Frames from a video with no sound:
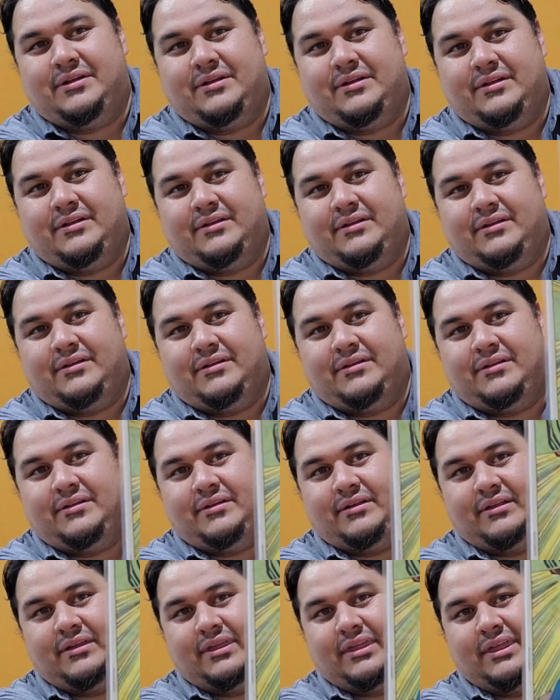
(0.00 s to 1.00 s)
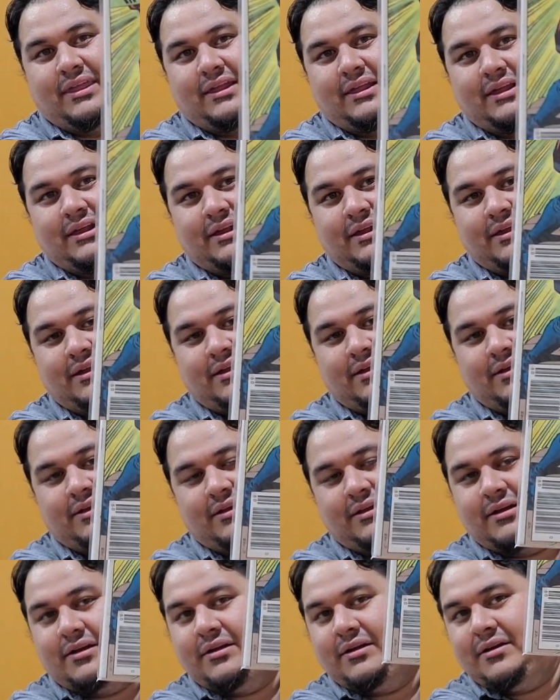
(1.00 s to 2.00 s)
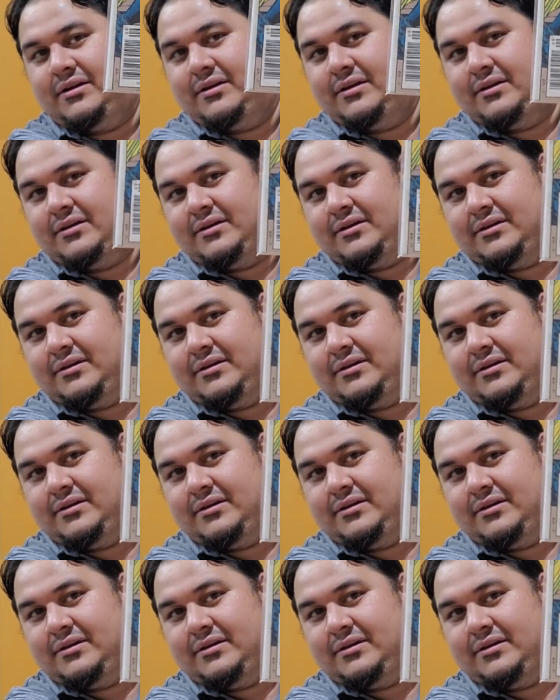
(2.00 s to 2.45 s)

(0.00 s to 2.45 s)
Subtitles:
Nothing is said.